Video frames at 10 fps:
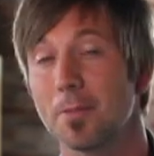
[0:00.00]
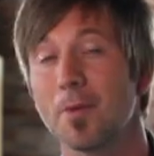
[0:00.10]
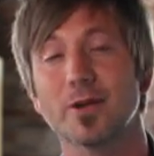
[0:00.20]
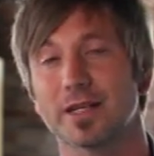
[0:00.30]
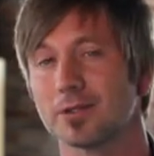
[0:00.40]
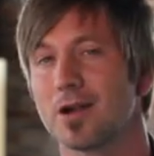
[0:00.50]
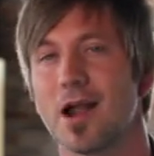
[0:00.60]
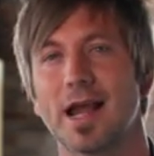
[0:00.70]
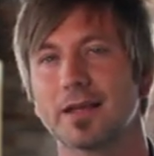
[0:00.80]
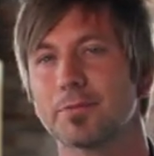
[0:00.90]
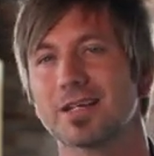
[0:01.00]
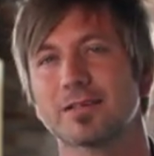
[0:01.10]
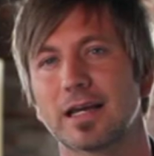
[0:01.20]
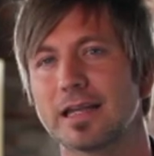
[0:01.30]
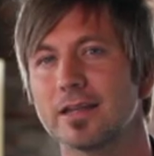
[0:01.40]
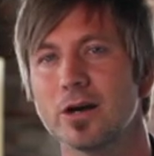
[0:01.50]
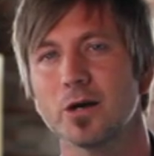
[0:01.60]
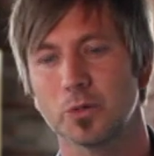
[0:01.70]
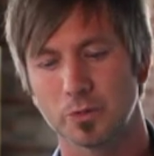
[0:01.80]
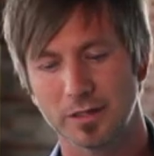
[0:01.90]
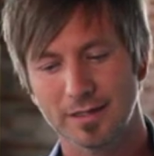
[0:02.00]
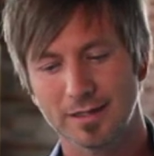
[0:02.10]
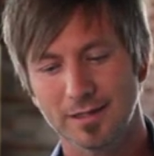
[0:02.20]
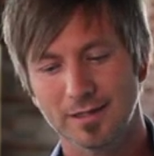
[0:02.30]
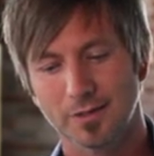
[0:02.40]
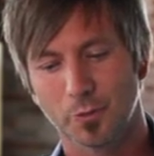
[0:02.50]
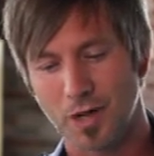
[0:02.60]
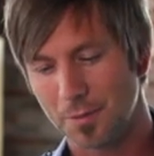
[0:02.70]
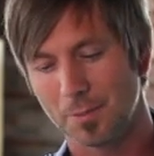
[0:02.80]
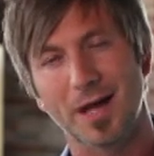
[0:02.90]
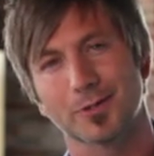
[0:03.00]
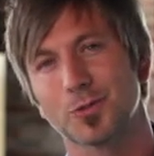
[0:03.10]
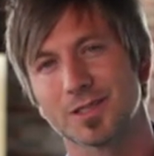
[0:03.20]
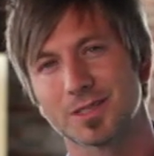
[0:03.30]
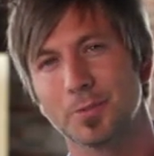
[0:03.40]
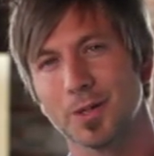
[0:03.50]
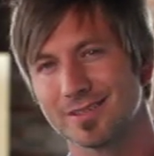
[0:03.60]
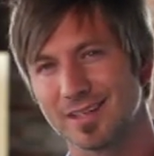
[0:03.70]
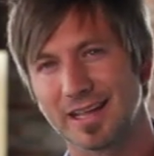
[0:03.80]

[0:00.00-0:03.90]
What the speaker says: I'm already crying because I know what I'm about to experience.